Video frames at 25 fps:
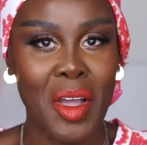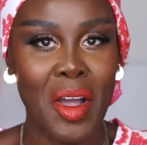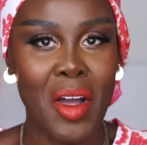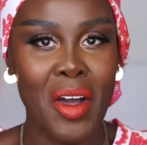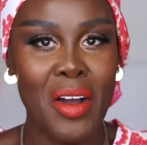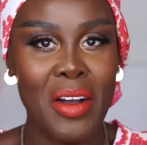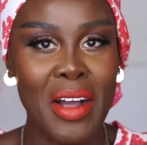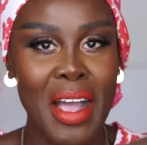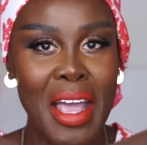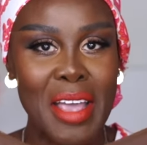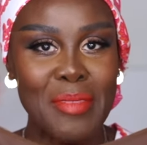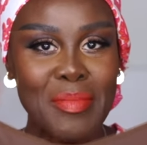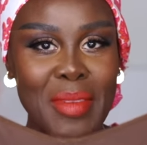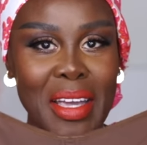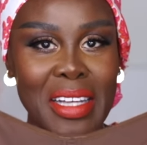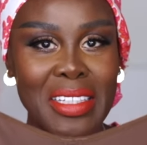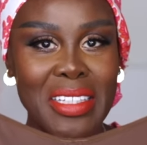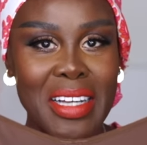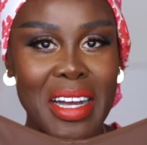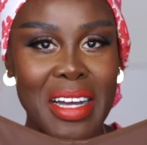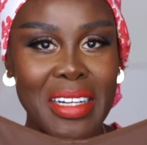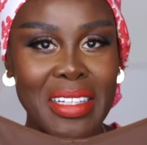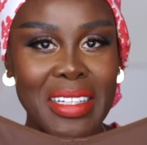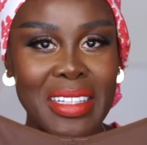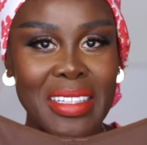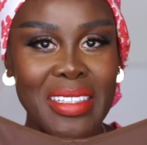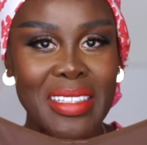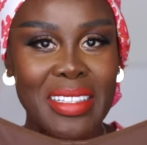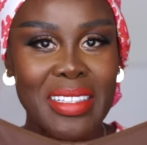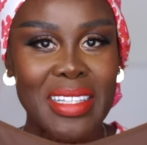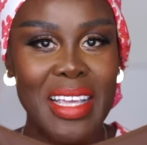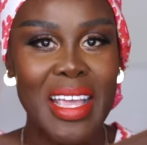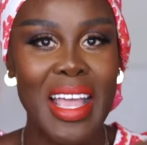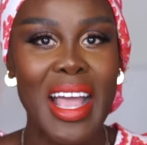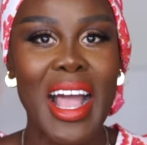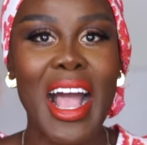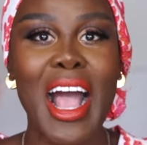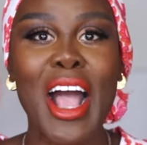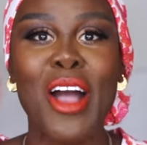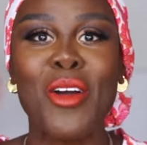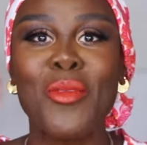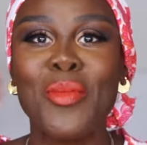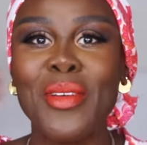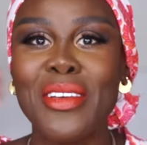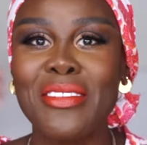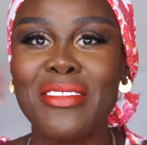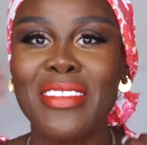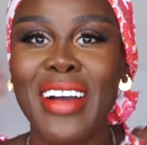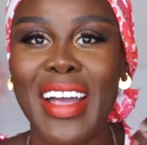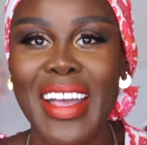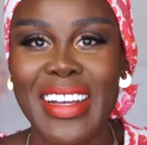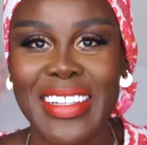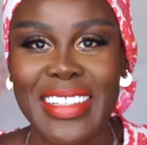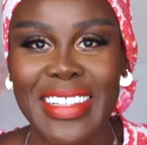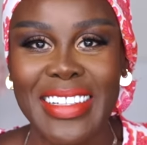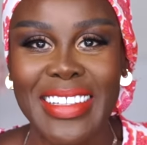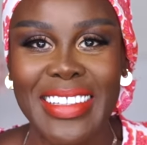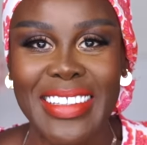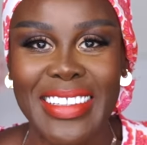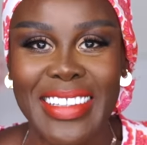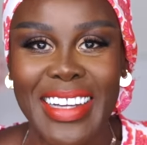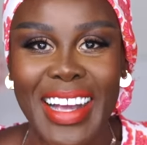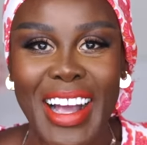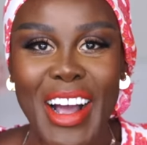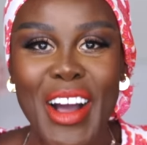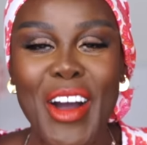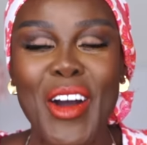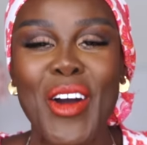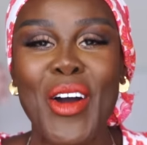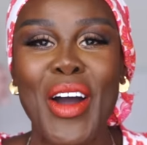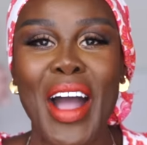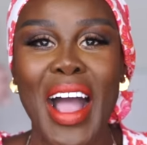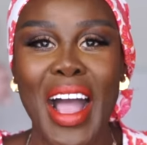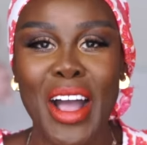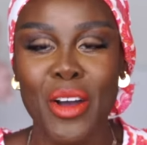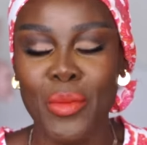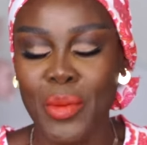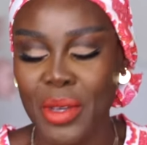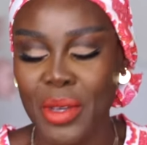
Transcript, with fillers: All right, my darlings, are we ready or are